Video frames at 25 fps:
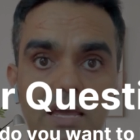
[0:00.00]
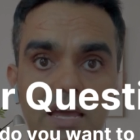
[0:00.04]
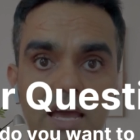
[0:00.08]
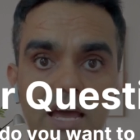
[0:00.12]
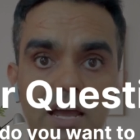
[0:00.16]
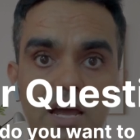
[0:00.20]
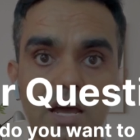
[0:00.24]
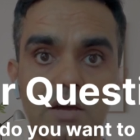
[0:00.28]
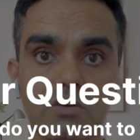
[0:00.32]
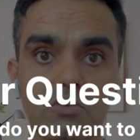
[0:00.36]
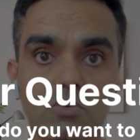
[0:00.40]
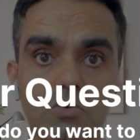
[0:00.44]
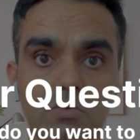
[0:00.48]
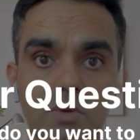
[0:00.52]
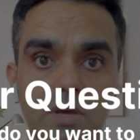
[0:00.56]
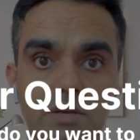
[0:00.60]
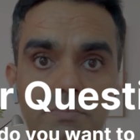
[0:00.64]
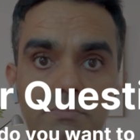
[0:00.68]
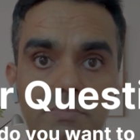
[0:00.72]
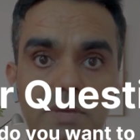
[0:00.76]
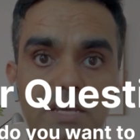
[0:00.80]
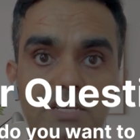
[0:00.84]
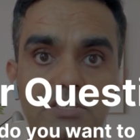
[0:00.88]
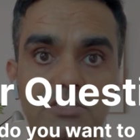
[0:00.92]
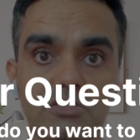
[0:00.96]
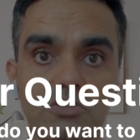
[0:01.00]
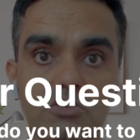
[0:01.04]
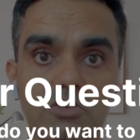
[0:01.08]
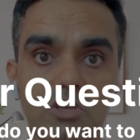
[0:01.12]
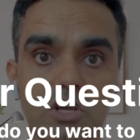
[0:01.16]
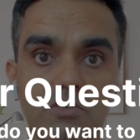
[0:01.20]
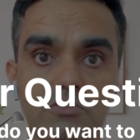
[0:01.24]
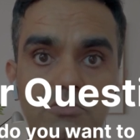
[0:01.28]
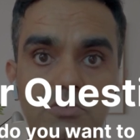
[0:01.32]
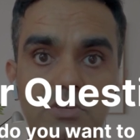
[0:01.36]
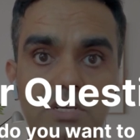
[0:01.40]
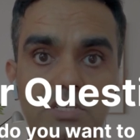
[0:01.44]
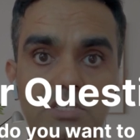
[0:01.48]
and I'll do my best to
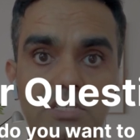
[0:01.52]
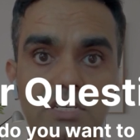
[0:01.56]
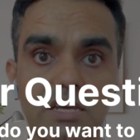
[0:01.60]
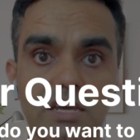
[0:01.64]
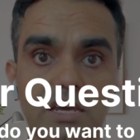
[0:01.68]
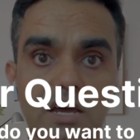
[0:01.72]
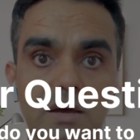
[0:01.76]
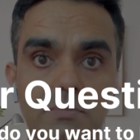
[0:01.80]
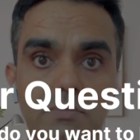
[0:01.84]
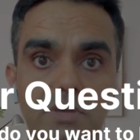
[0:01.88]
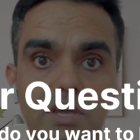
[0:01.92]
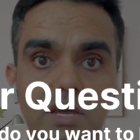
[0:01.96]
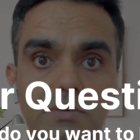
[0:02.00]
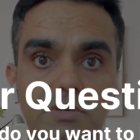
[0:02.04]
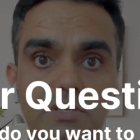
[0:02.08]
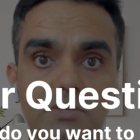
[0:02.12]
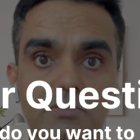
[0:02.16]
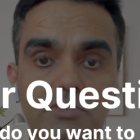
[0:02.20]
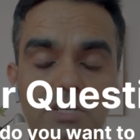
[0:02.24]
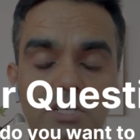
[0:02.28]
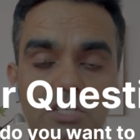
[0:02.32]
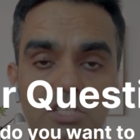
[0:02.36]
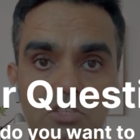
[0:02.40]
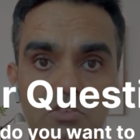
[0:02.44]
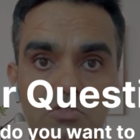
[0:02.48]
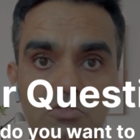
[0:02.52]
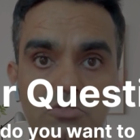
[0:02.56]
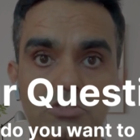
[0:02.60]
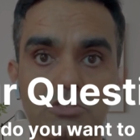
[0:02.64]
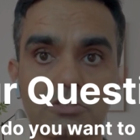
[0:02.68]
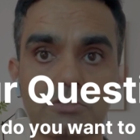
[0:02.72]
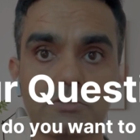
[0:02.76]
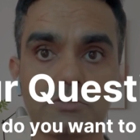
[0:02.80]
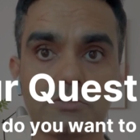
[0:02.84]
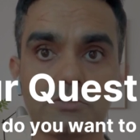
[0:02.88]
cover it in upcoming videos.